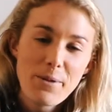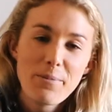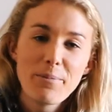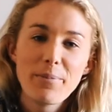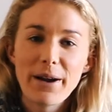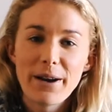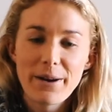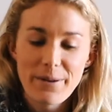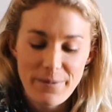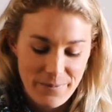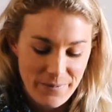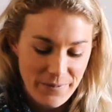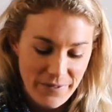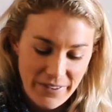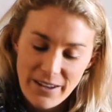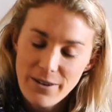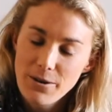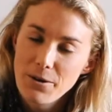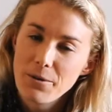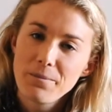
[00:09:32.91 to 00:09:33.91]
But
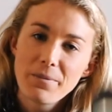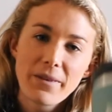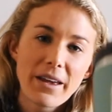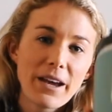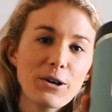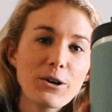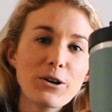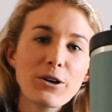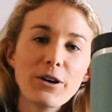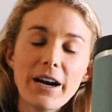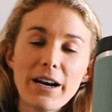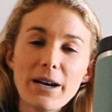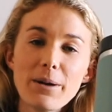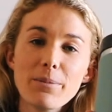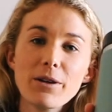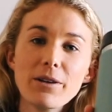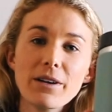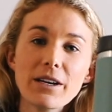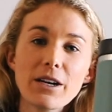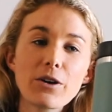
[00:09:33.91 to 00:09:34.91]

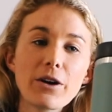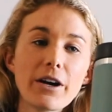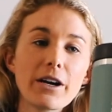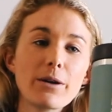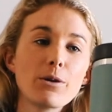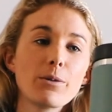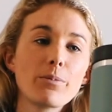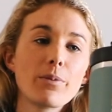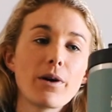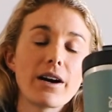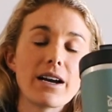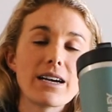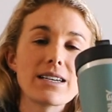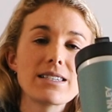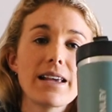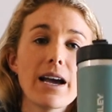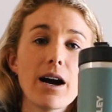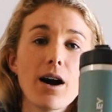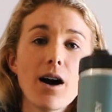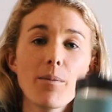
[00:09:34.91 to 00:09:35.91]
incredible products.
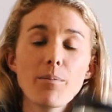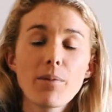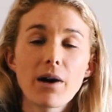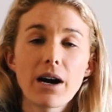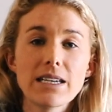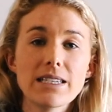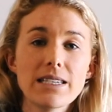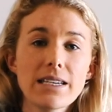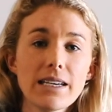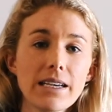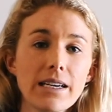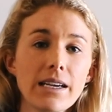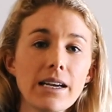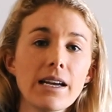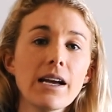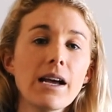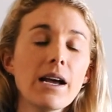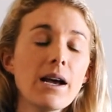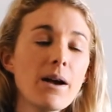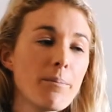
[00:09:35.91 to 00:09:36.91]
They are pricey,
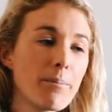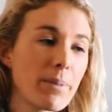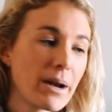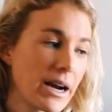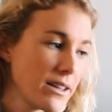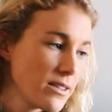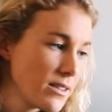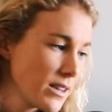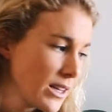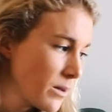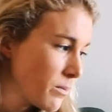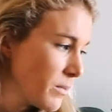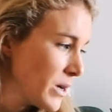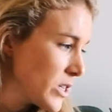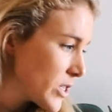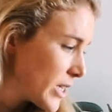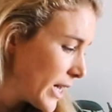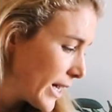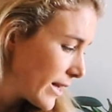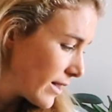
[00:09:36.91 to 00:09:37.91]
but I think
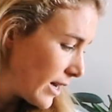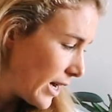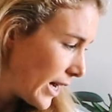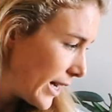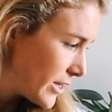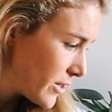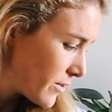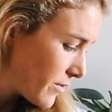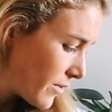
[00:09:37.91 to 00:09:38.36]
much like the Hydro